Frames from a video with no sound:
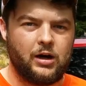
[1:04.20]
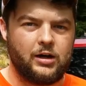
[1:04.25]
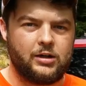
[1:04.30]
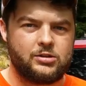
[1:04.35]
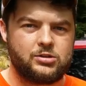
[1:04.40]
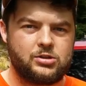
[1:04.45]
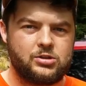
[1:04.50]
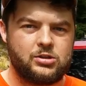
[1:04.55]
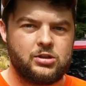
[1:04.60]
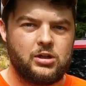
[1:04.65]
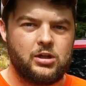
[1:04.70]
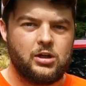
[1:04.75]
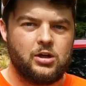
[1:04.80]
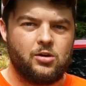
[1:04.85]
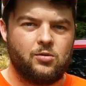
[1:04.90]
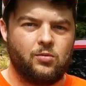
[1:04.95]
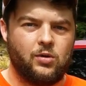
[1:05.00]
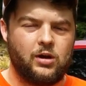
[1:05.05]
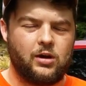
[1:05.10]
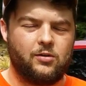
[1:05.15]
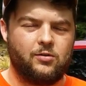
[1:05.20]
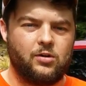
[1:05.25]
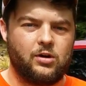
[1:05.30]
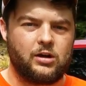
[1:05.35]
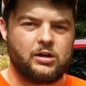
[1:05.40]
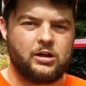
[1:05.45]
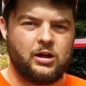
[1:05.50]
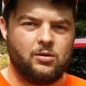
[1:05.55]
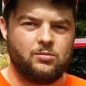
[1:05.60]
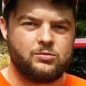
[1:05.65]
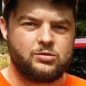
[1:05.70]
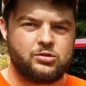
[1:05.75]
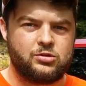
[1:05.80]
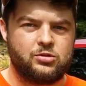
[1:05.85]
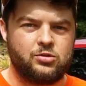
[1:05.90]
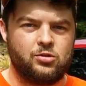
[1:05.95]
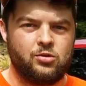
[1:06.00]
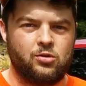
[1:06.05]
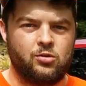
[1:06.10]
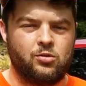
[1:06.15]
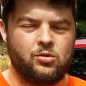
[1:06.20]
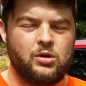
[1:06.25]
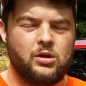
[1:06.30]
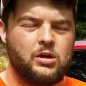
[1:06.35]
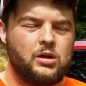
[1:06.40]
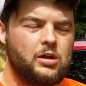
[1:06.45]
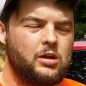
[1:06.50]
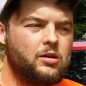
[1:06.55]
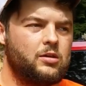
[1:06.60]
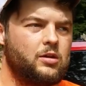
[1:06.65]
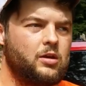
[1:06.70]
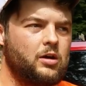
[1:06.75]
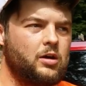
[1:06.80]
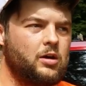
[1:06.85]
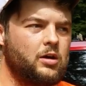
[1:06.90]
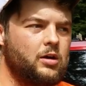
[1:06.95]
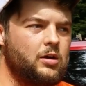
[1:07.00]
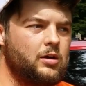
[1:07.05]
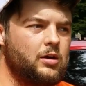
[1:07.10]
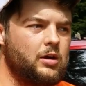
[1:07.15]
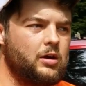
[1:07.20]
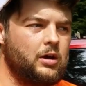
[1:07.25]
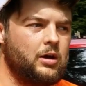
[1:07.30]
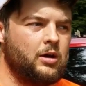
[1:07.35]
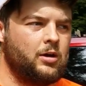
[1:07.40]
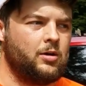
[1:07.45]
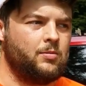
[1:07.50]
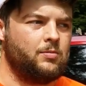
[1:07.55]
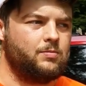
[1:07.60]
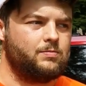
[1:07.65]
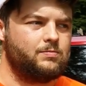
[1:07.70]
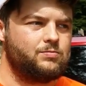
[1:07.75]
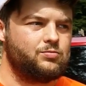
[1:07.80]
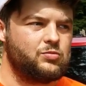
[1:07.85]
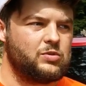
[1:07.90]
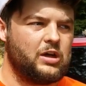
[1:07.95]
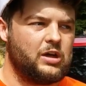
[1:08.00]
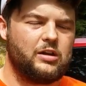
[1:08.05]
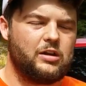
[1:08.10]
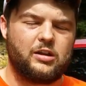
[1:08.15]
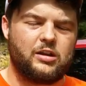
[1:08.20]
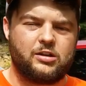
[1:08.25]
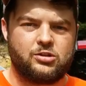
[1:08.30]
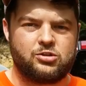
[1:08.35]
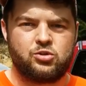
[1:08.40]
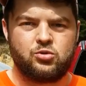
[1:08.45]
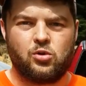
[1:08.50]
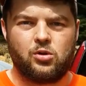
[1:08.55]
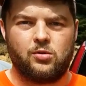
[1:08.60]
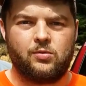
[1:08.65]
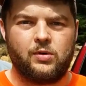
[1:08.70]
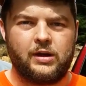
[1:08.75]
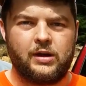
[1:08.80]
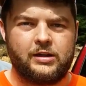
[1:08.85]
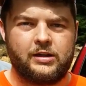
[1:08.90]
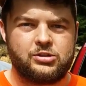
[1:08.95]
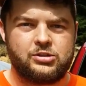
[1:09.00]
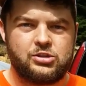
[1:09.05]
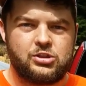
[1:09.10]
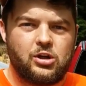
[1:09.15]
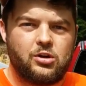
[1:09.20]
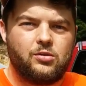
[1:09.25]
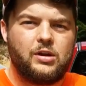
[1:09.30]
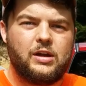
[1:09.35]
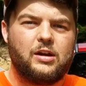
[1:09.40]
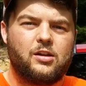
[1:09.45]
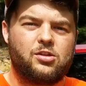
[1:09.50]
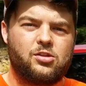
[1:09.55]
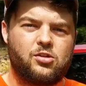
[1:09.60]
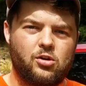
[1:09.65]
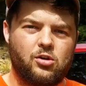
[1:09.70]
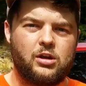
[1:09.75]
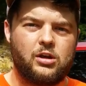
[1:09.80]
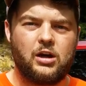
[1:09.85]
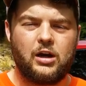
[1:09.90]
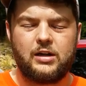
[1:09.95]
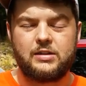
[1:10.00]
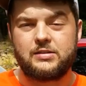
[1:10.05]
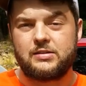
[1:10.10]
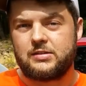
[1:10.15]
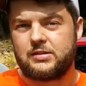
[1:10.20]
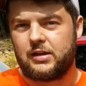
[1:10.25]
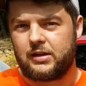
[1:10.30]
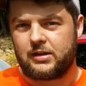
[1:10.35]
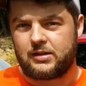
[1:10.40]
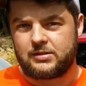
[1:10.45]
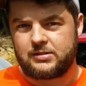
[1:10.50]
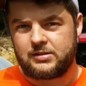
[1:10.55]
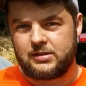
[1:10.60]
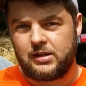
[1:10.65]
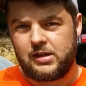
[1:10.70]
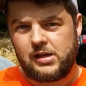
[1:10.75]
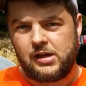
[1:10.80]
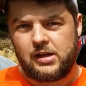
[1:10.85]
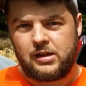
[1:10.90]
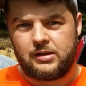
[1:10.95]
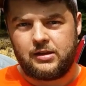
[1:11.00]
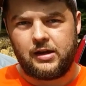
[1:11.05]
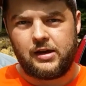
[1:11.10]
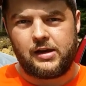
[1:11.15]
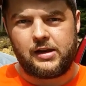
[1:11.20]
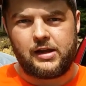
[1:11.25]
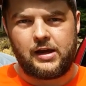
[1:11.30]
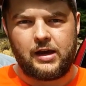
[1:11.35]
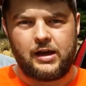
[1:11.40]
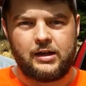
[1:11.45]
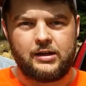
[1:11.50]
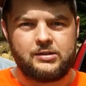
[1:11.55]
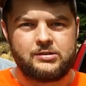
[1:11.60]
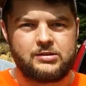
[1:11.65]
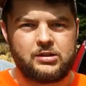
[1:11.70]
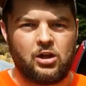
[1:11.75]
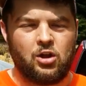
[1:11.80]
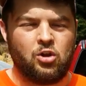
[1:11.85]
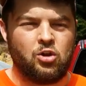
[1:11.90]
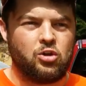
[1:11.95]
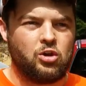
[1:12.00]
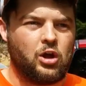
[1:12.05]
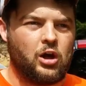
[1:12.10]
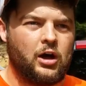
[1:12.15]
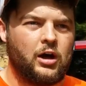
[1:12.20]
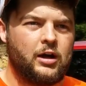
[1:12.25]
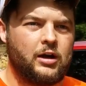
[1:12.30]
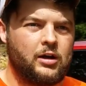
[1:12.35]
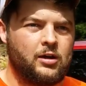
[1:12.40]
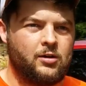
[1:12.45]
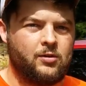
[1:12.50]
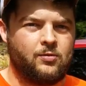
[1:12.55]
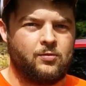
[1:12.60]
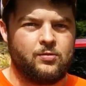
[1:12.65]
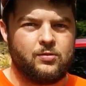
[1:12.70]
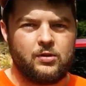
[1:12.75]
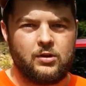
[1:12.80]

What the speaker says: punch whenever it comes to the kind of like the short range. You don't need a 30-06 that has a lot of